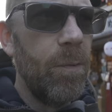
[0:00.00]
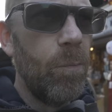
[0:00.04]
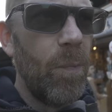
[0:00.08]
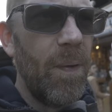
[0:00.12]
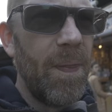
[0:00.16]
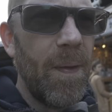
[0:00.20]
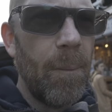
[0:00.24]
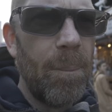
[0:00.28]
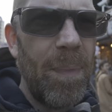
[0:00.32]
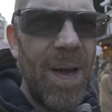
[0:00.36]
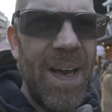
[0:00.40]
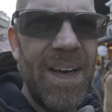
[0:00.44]
And
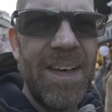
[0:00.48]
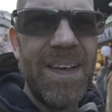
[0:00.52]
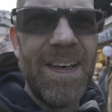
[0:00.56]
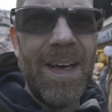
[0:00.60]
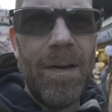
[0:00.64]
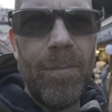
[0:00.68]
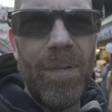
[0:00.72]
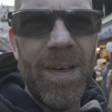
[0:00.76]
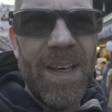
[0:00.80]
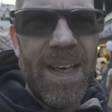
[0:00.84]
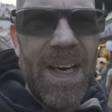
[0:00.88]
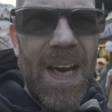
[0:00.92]
when the
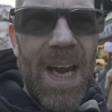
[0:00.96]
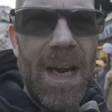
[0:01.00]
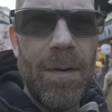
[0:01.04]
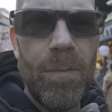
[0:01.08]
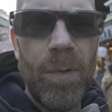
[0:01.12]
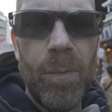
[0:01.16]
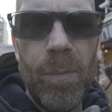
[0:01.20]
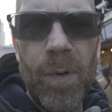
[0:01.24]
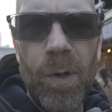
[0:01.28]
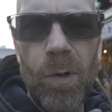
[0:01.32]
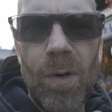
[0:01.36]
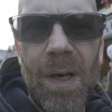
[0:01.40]
pandemic came
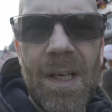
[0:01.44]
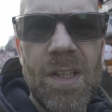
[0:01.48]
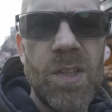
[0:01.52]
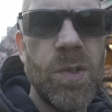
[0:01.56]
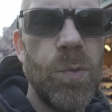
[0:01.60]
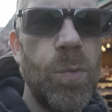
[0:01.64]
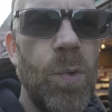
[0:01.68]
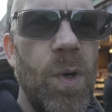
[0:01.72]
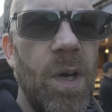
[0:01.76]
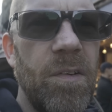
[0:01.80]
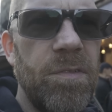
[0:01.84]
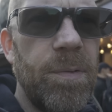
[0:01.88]
and we all had
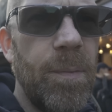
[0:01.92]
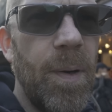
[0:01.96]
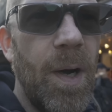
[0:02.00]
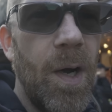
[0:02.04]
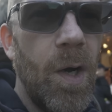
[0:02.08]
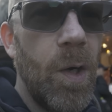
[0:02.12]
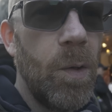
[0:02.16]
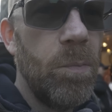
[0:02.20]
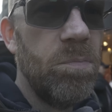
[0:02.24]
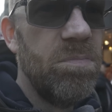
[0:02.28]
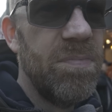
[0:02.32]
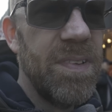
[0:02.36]
to work from
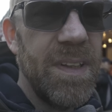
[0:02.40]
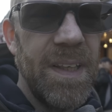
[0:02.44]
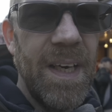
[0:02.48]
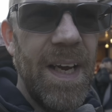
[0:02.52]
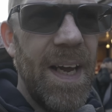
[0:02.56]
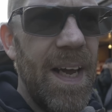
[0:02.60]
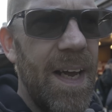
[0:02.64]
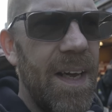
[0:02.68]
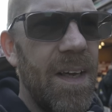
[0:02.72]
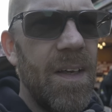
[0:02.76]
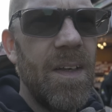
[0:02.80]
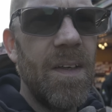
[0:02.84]
home,
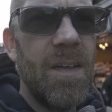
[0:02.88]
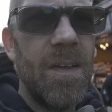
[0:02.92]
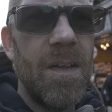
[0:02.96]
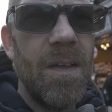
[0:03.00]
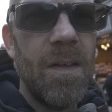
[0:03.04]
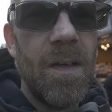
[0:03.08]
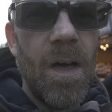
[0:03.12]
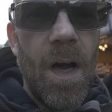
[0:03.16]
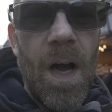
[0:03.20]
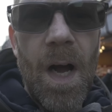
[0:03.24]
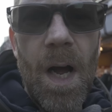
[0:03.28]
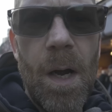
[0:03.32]

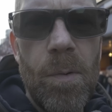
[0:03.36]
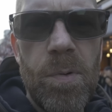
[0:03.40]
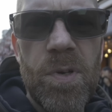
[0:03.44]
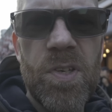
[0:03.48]
I